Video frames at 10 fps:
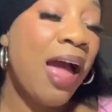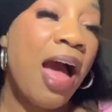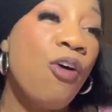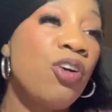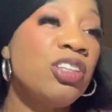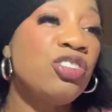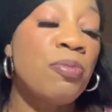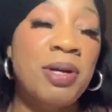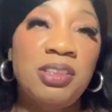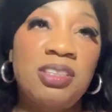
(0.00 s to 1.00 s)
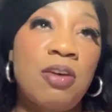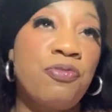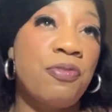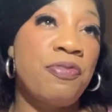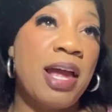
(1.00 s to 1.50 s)
I order so much stuff
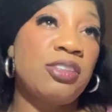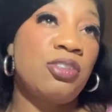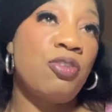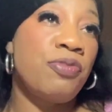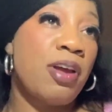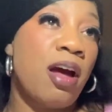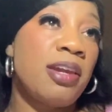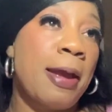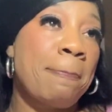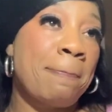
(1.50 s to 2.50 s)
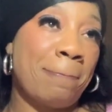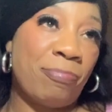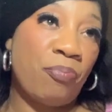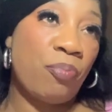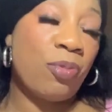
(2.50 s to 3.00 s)
from Fashion Nova y'all that
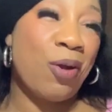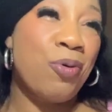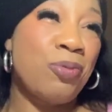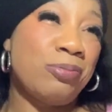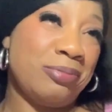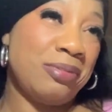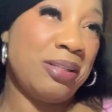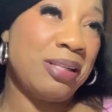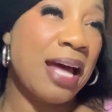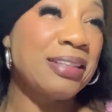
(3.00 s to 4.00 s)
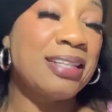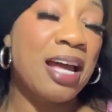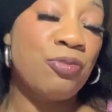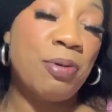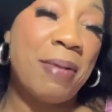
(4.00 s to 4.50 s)
a lot of
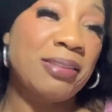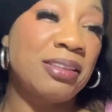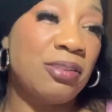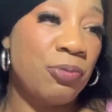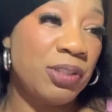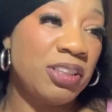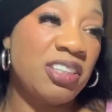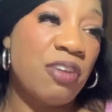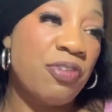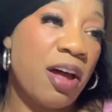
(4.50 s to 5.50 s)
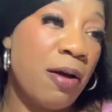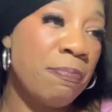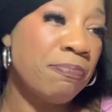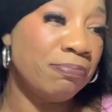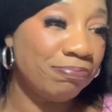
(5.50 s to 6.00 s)
times when my when the stuff
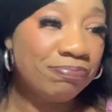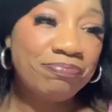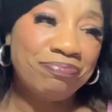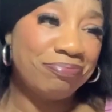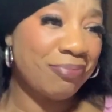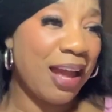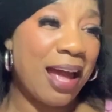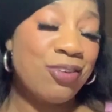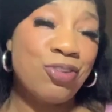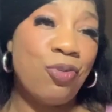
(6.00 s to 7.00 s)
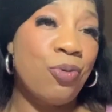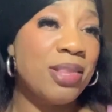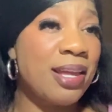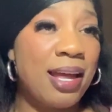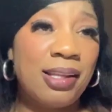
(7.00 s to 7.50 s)
comes, I don't know
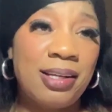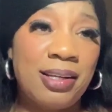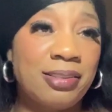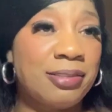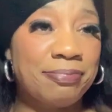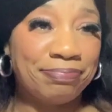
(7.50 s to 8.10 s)
what the hell it is.